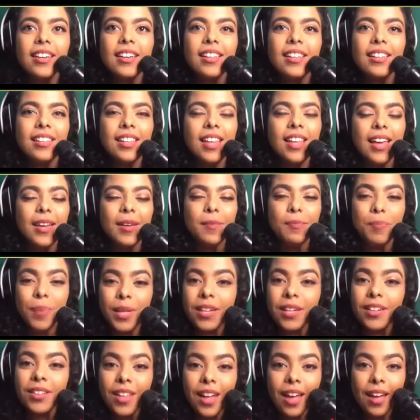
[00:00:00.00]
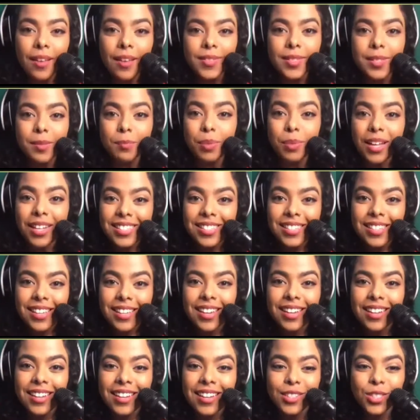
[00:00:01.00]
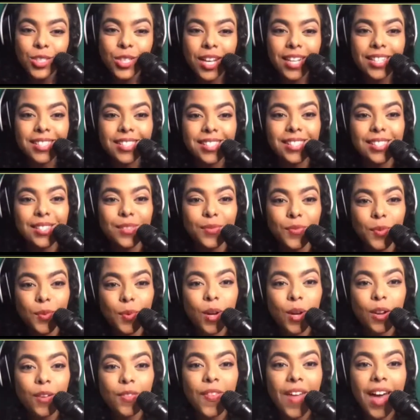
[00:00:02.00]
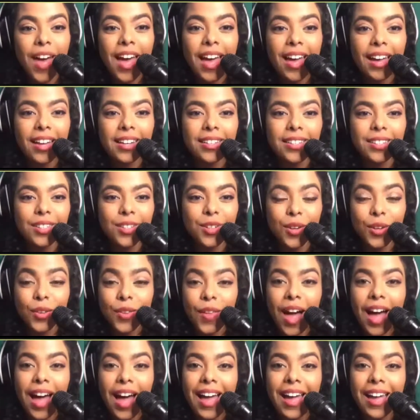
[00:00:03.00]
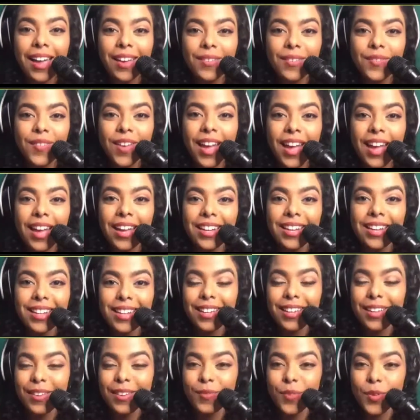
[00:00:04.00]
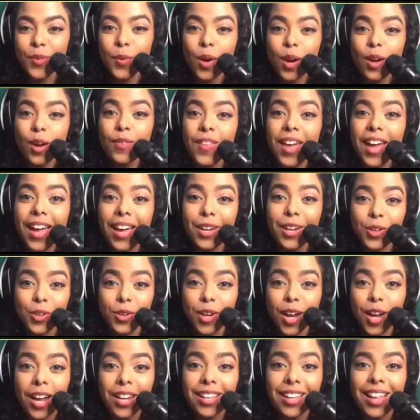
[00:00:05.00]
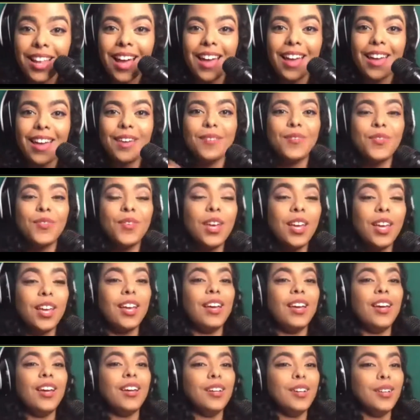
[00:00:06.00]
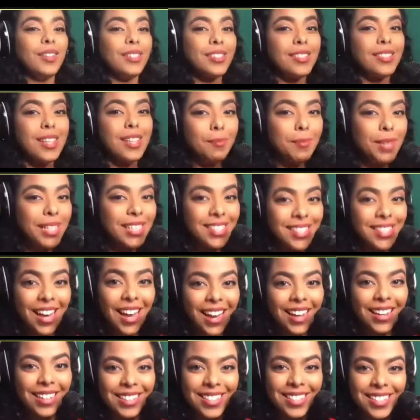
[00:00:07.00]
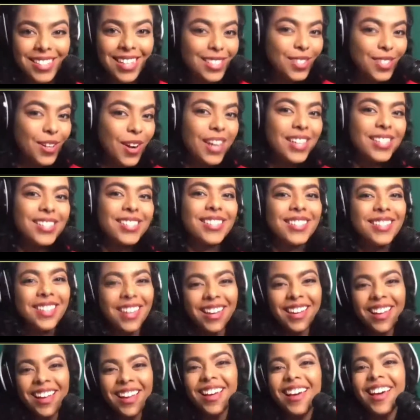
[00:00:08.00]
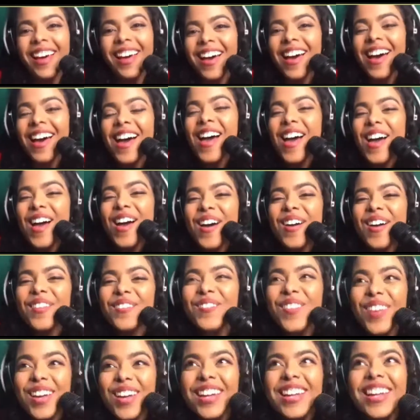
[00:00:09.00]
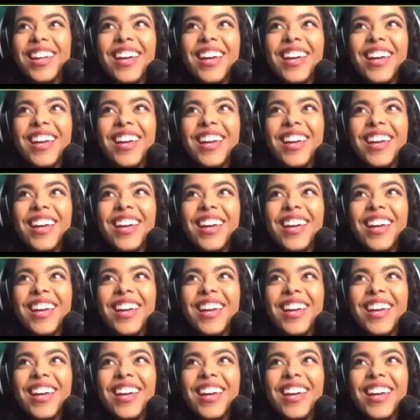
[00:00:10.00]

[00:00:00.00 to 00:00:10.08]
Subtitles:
Like being alive is a blessing, and chances if you heard that, you're alive. And if you heard that and you're not alive, send me a sign because that's crazy. But